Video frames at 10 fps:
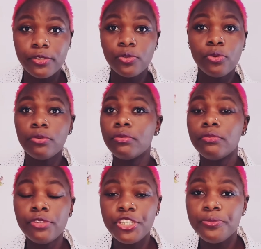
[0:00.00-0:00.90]

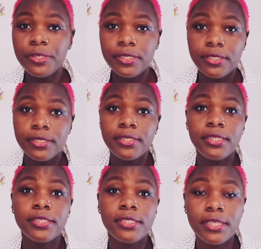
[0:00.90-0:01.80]
So which means it's